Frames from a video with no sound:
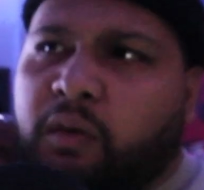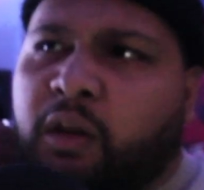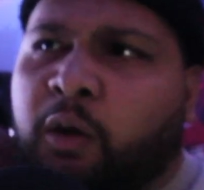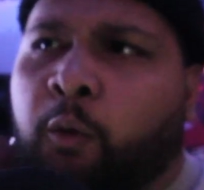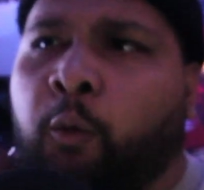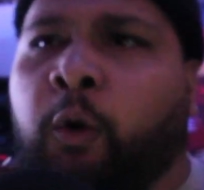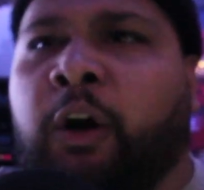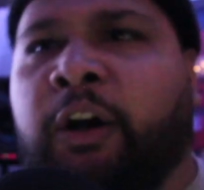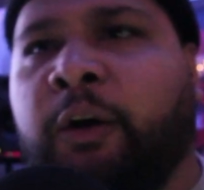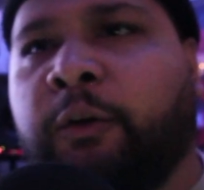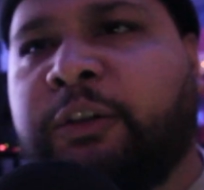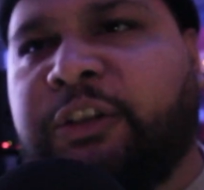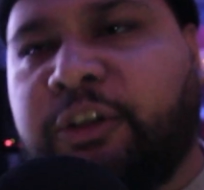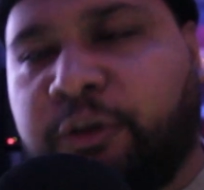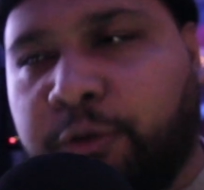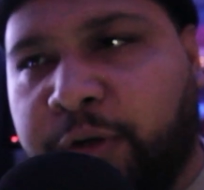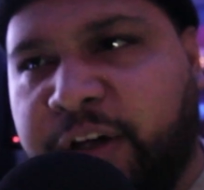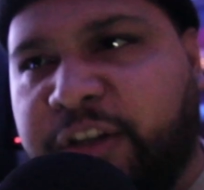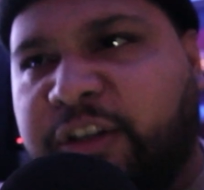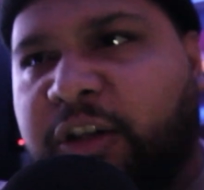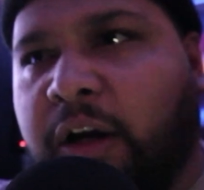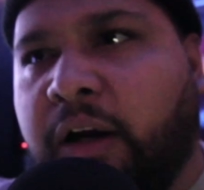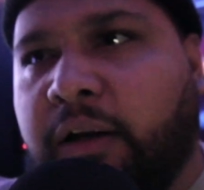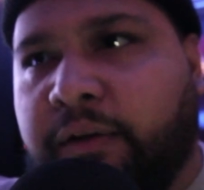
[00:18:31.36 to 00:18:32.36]
where the
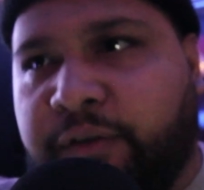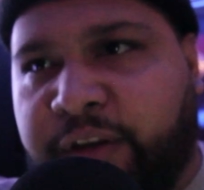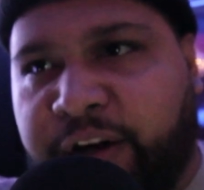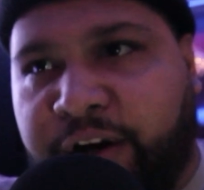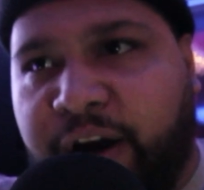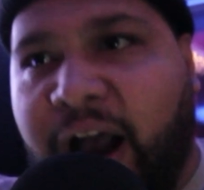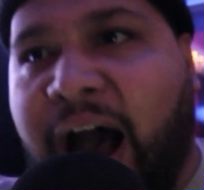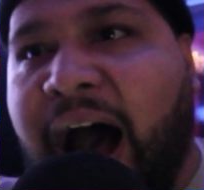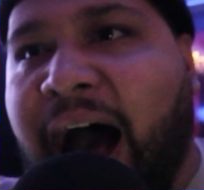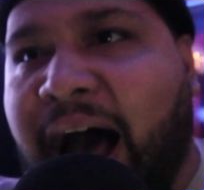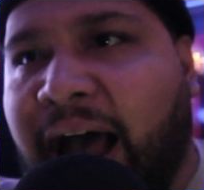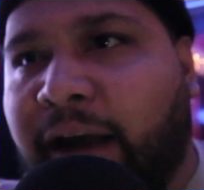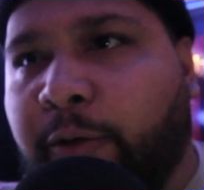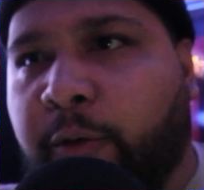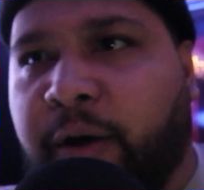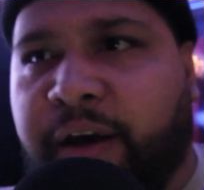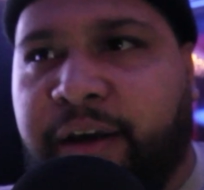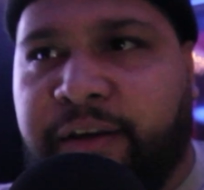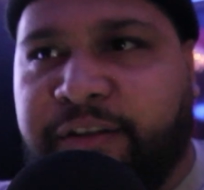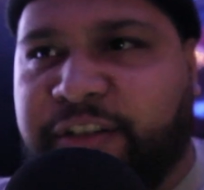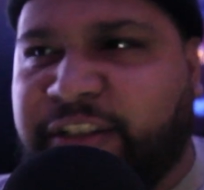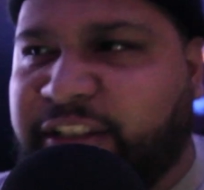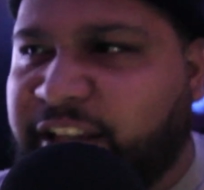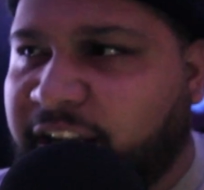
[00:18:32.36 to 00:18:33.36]
streets are, they're
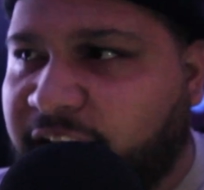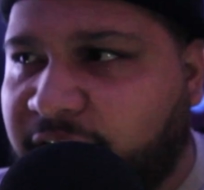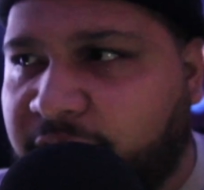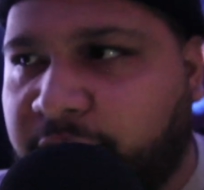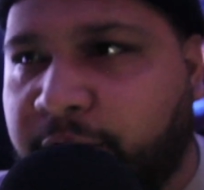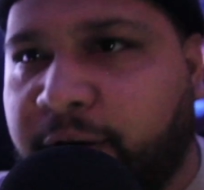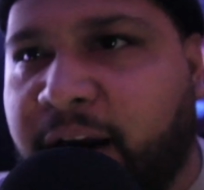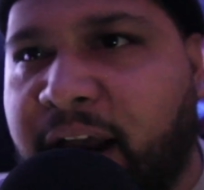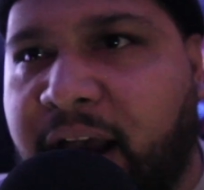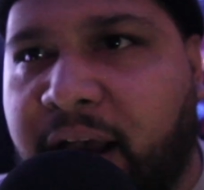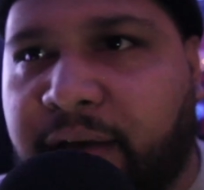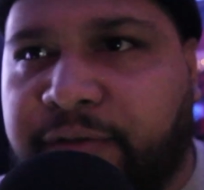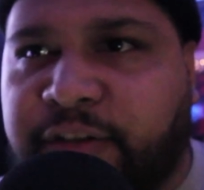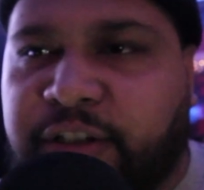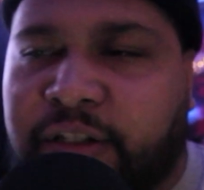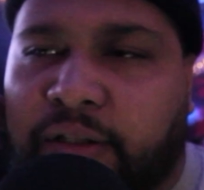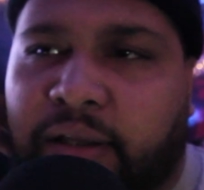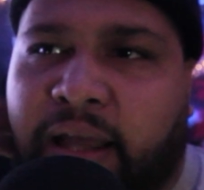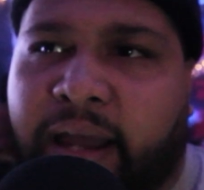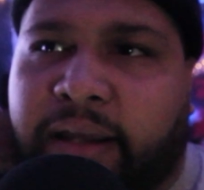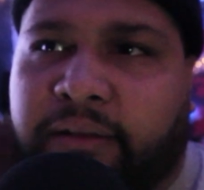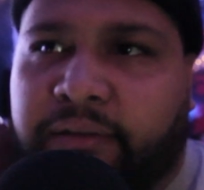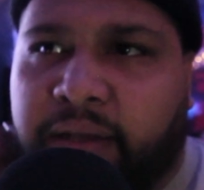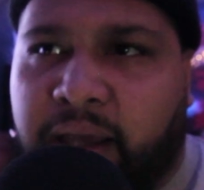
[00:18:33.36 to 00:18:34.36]
highways, Telegraph, shit
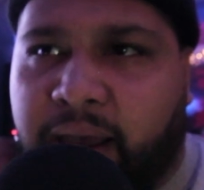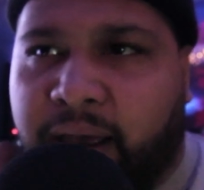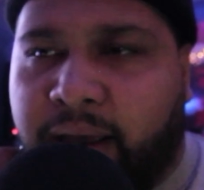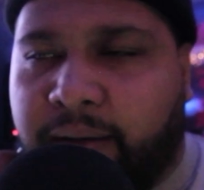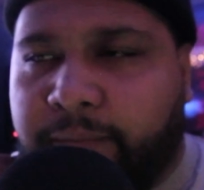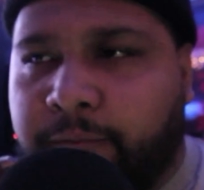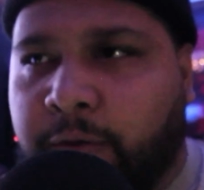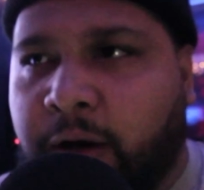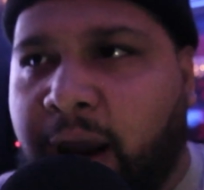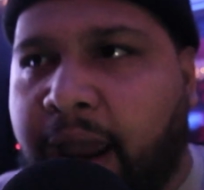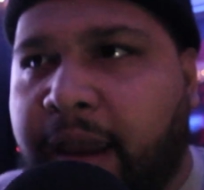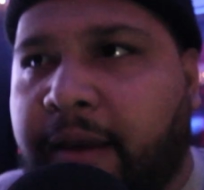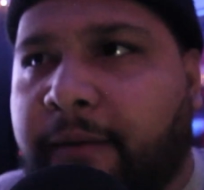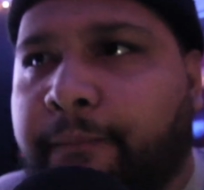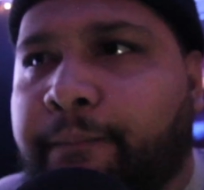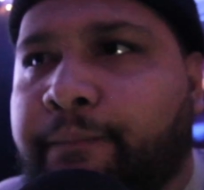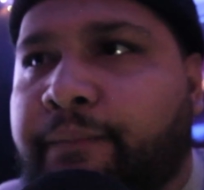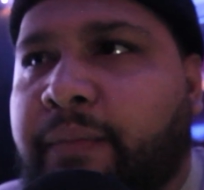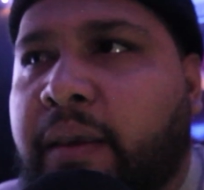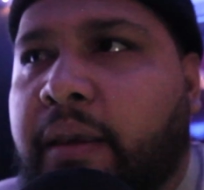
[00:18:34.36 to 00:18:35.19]
like that, right?